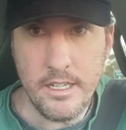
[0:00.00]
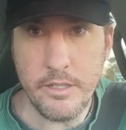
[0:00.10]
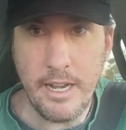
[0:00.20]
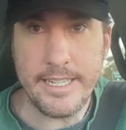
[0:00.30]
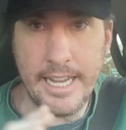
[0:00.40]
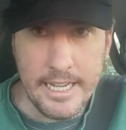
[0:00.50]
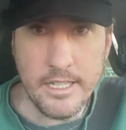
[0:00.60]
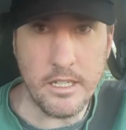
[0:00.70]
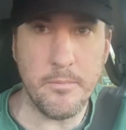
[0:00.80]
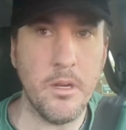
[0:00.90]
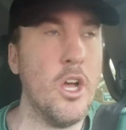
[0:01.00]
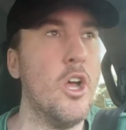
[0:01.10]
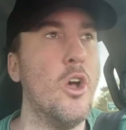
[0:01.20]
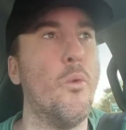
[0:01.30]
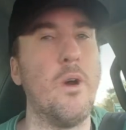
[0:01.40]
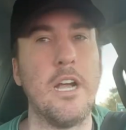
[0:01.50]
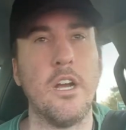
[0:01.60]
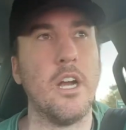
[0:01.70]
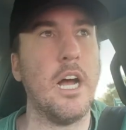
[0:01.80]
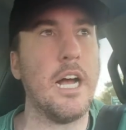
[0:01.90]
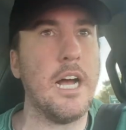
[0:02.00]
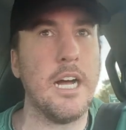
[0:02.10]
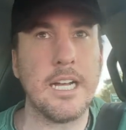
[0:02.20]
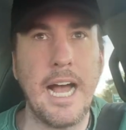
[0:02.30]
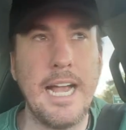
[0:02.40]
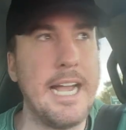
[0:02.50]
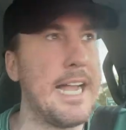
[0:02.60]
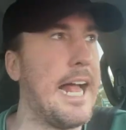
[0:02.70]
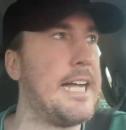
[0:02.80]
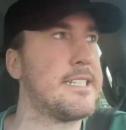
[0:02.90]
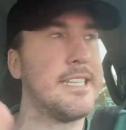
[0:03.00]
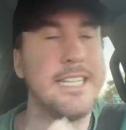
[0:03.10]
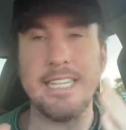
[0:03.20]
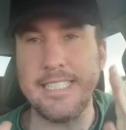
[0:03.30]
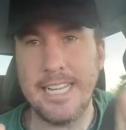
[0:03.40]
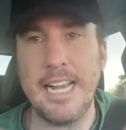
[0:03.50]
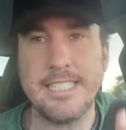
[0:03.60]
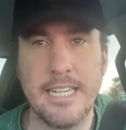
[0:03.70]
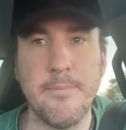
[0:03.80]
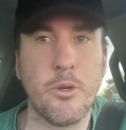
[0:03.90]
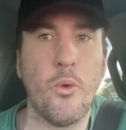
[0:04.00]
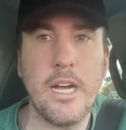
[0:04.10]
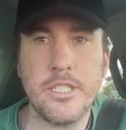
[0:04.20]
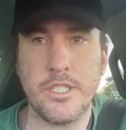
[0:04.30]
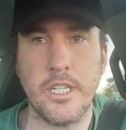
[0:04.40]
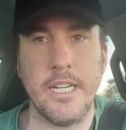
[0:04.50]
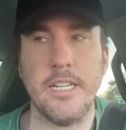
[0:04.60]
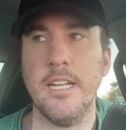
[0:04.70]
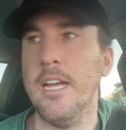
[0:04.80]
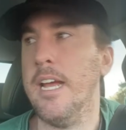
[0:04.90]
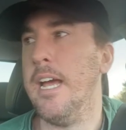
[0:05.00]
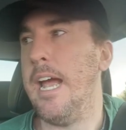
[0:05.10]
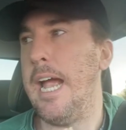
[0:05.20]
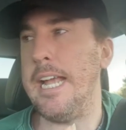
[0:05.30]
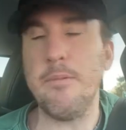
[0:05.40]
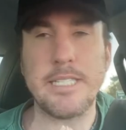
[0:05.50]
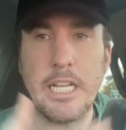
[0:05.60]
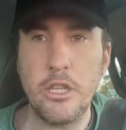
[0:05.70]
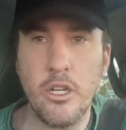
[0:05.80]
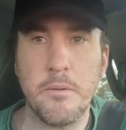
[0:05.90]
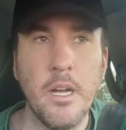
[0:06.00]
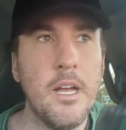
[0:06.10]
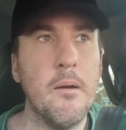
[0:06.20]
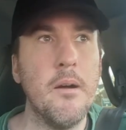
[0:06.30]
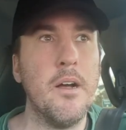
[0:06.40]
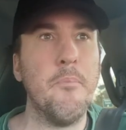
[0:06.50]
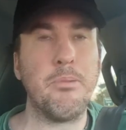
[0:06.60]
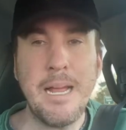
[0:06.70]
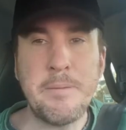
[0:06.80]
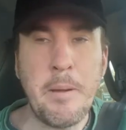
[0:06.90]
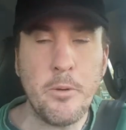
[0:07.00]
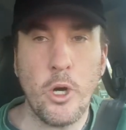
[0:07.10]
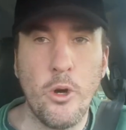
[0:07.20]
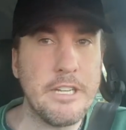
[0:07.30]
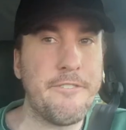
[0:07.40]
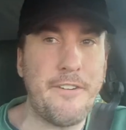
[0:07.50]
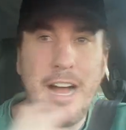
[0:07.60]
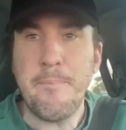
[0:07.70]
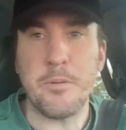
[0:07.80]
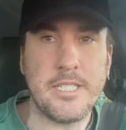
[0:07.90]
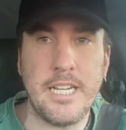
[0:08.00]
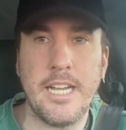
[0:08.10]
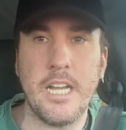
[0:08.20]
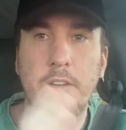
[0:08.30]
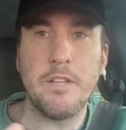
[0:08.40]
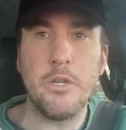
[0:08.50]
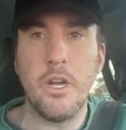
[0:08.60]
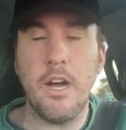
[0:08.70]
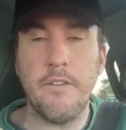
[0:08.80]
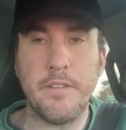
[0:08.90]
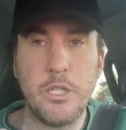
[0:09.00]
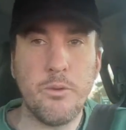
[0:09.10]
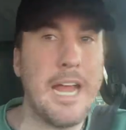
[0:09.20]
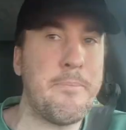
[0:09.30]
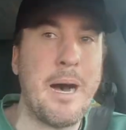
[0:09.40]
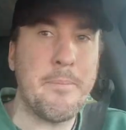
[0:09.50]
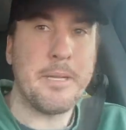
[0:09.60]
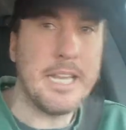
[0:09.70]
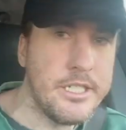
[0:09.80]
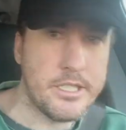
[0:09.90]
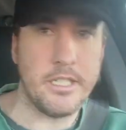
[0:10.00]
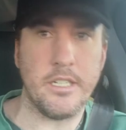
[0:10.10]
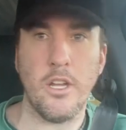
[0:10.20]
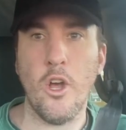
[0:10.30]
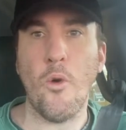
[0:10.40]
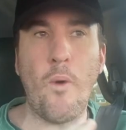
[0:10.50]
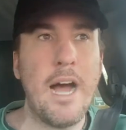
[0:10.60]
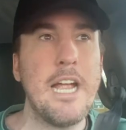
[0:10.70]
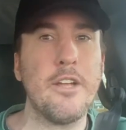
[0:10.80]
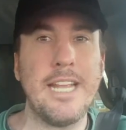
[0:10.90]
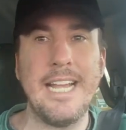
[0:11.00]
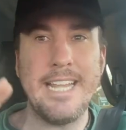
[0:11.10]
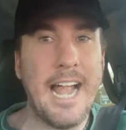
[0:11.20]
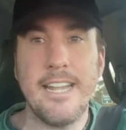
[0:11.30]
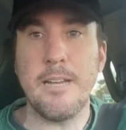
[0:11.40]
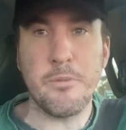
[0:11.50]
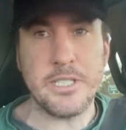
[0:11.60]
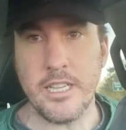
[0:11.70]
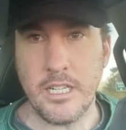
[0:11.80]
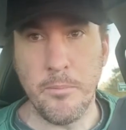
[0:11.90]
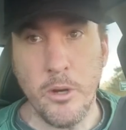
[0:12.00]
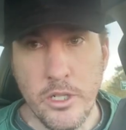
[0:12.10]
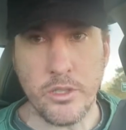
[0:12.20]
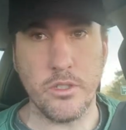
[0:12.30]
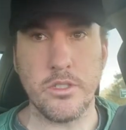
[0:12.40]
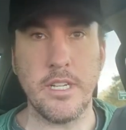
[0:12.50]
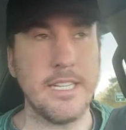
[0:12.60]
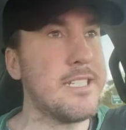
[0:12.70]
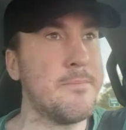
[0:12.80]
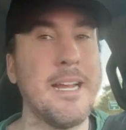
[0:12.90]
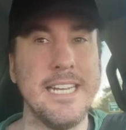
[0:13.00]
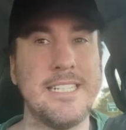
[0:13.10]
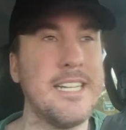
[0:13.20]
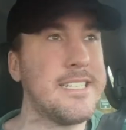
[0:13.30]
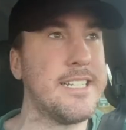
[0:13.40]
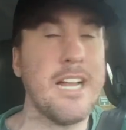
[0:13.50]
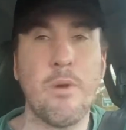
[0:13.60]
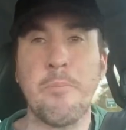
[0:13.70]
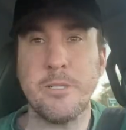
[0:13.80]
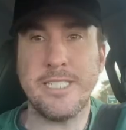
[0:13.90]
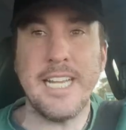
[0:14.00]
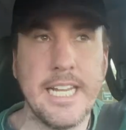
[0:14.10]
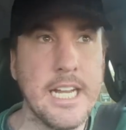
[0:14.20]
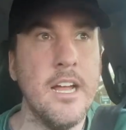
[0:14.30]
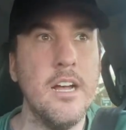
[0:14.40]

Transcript: United Kingdom, where a, a guy had asked the exact same question. And he was like, look, black people are only 5% of the, of the UK population. Why are they in 90% of the commercials? It doesn't make any sense. It's not representing